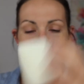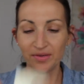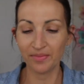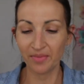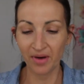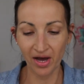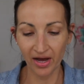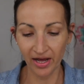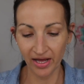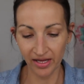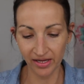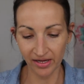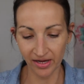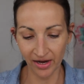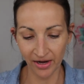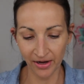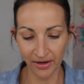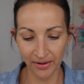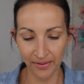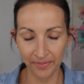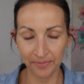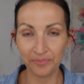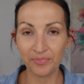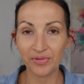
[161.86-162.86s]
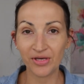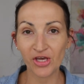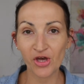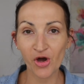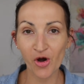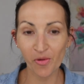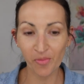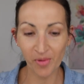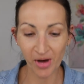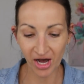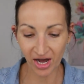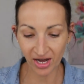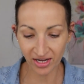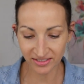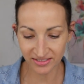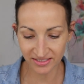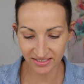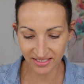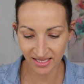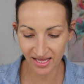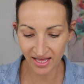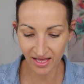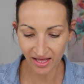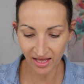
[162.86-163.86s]
to my P.O.
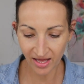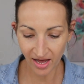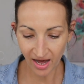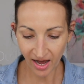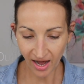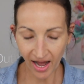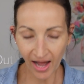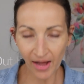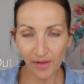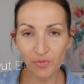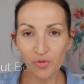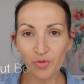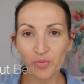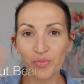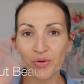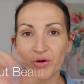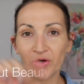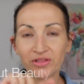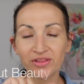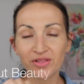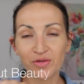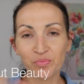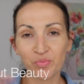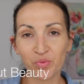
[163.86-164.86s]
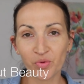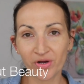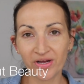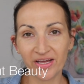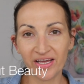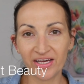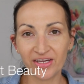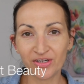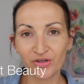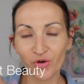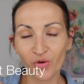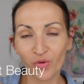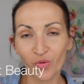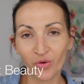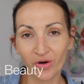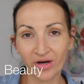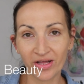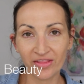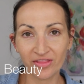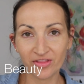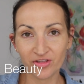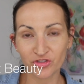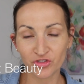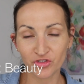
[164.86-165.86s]
box. I will put the brand
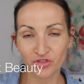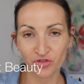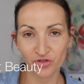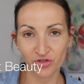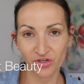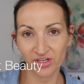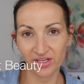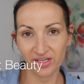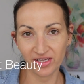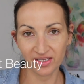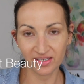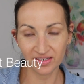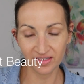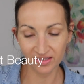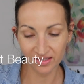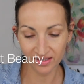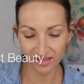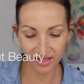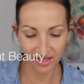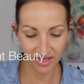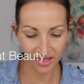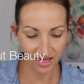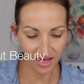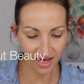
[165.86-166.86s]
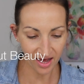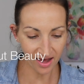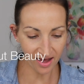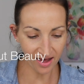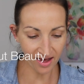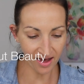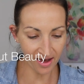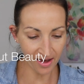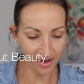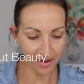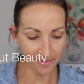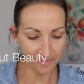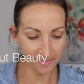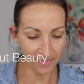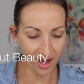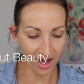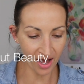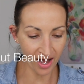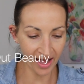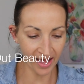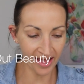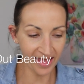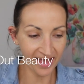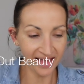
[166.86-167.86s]
on the screen.
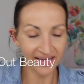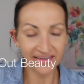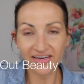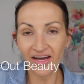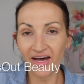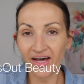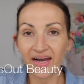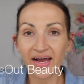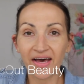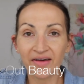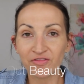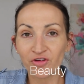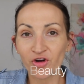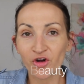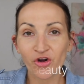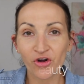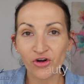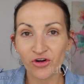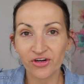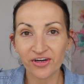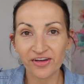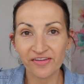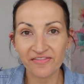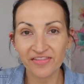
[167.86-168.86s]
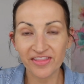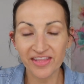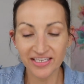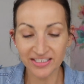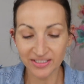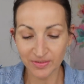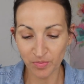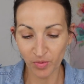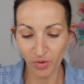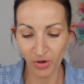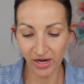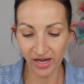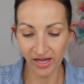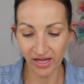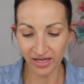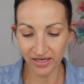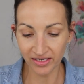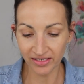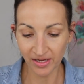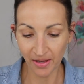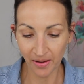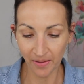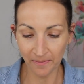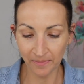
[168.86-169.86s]
I had not ever heard of this
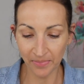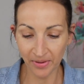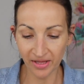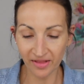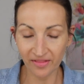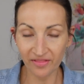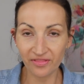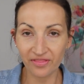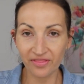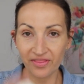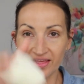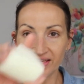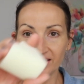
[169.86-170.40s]
brand, but